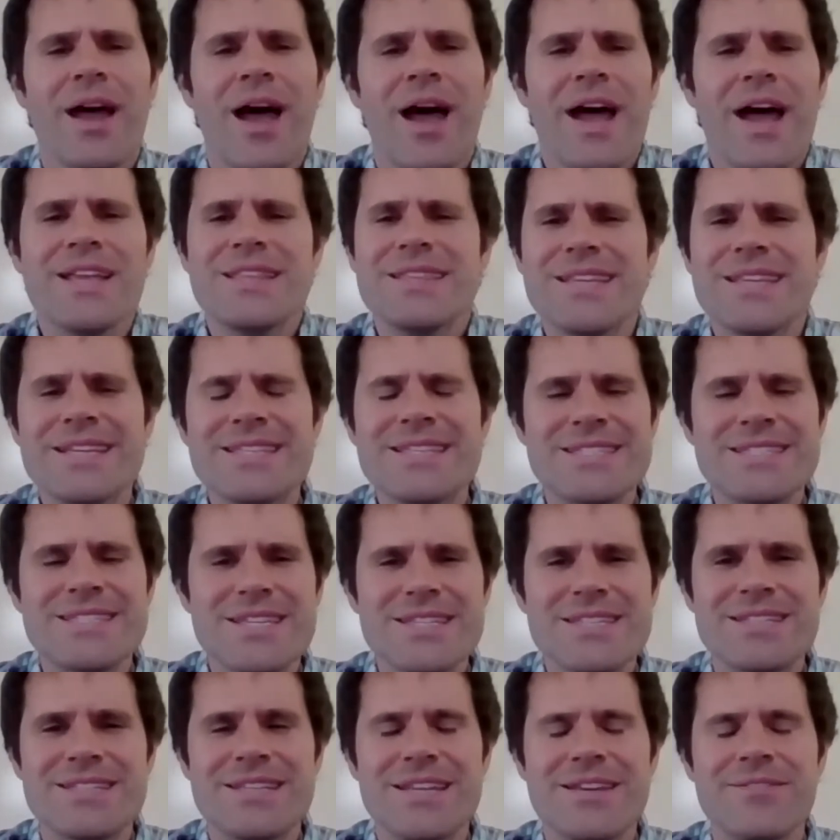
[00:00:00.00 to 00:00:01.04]
It's
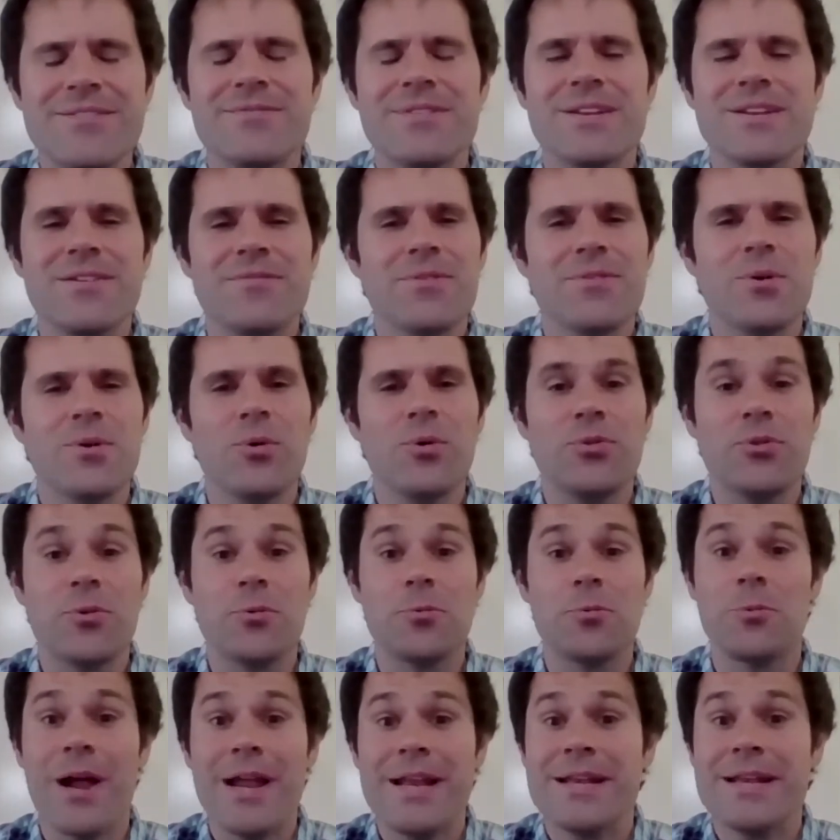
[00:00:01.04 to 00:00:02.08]
just even difficult to
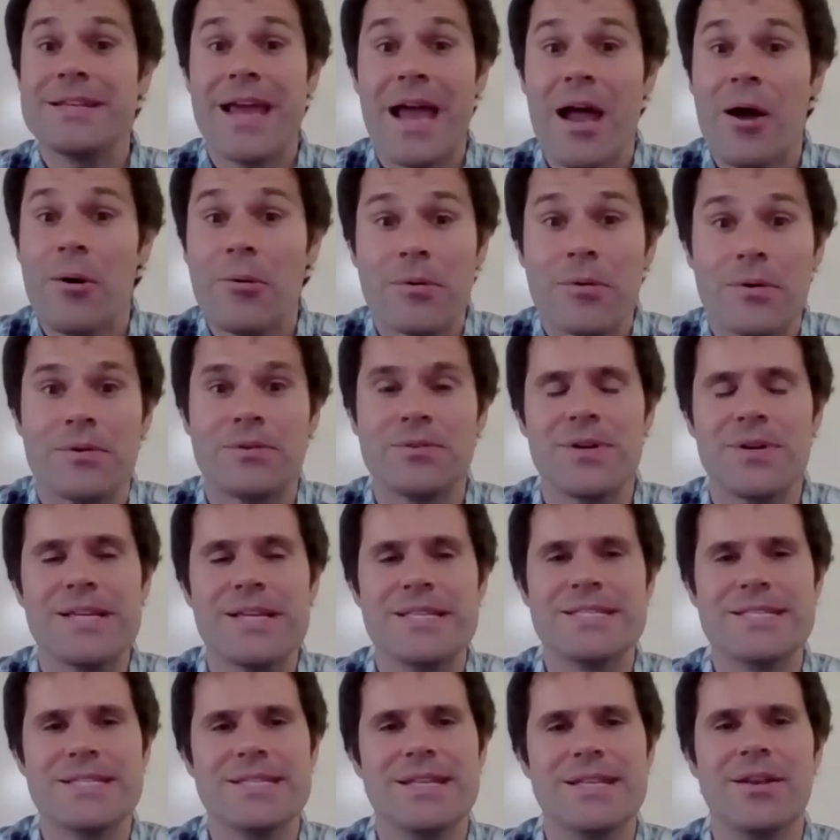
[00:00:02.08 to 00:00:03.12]
write down a
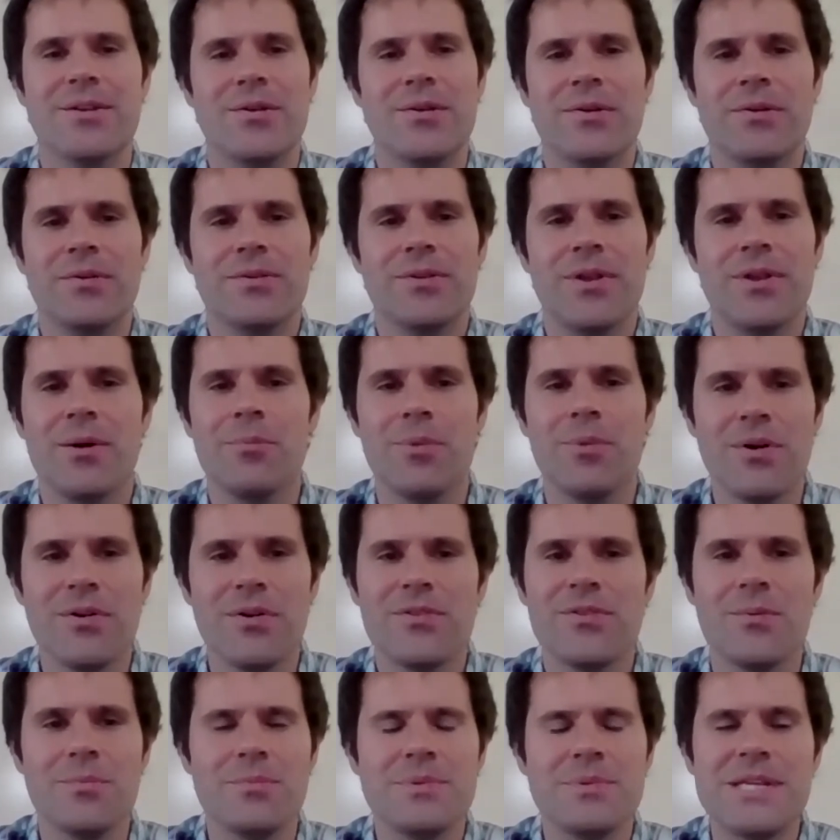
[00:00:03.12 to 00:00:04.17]
transcendental number
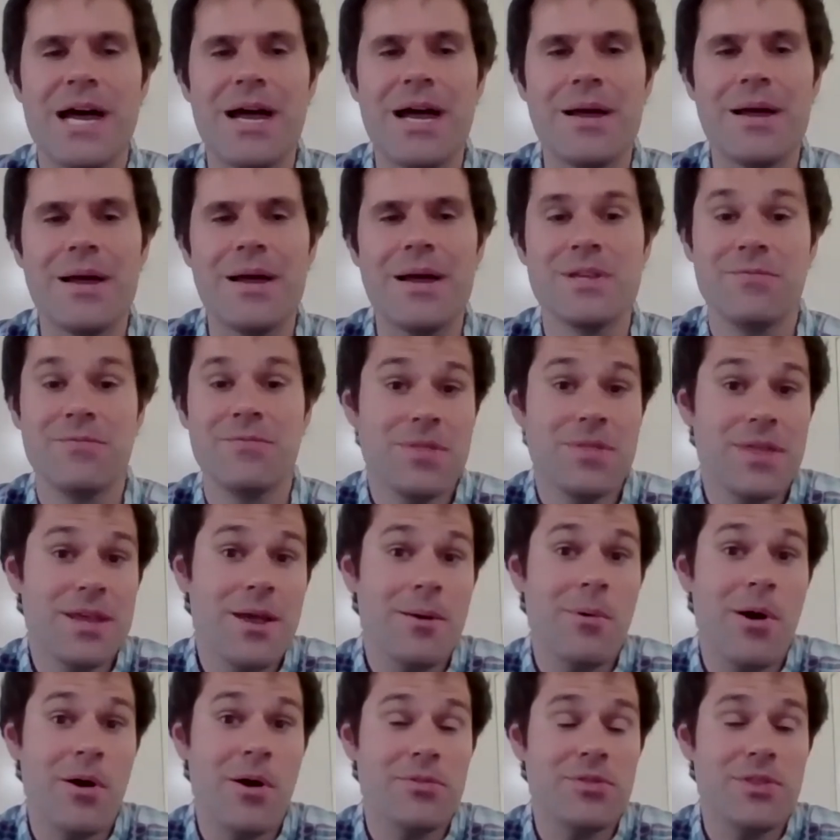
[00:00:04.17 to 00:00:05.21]
sometimes. If you think
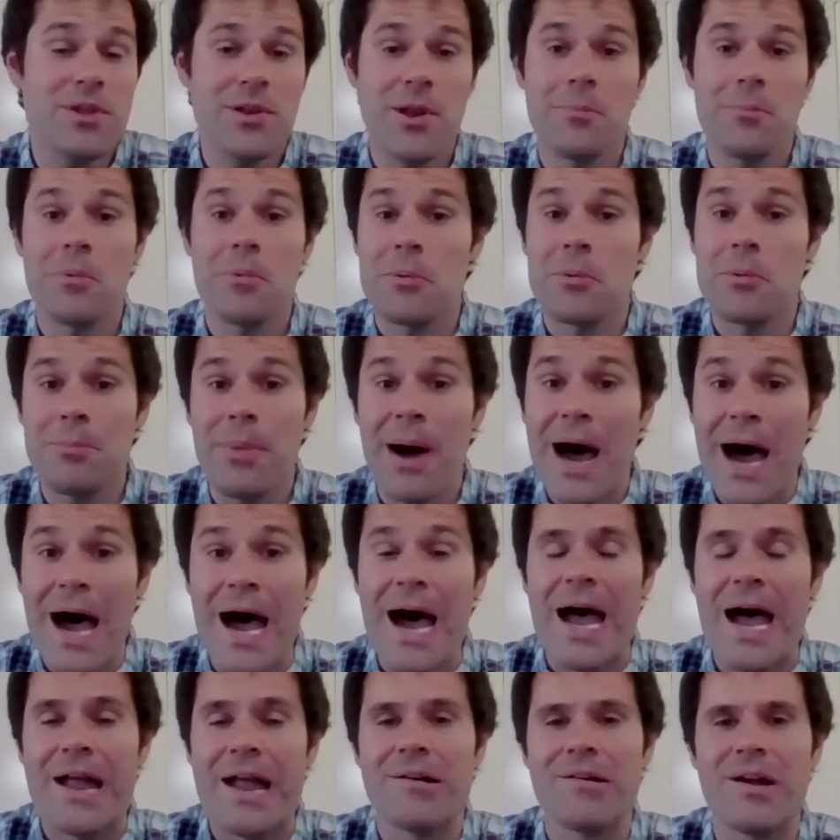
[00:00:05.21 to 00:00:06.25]
about the number
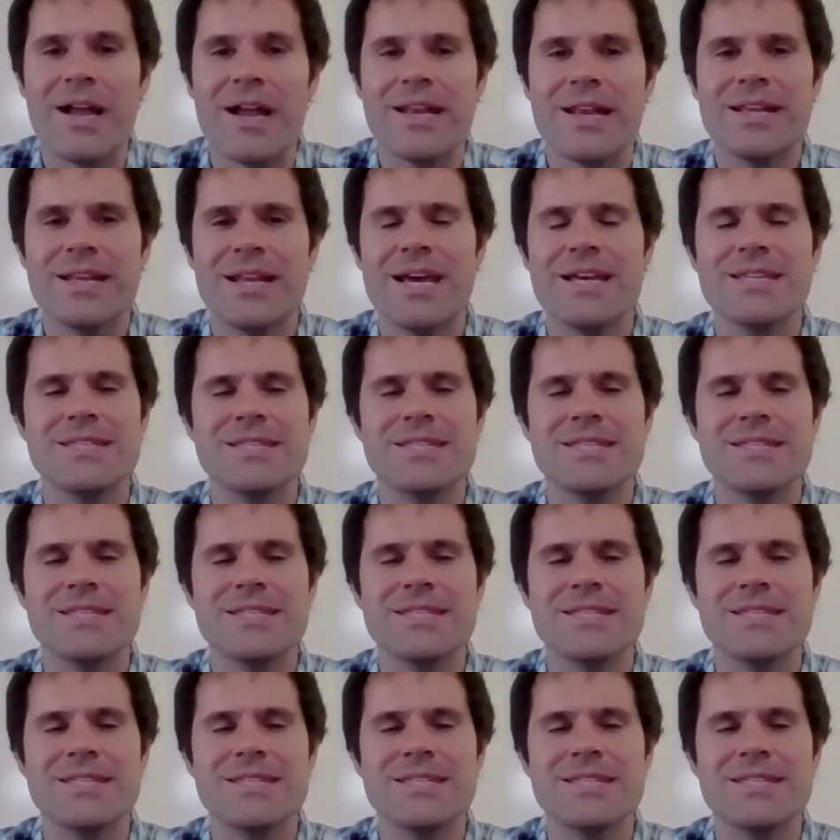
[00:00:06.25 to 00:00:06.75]
pi, right, it has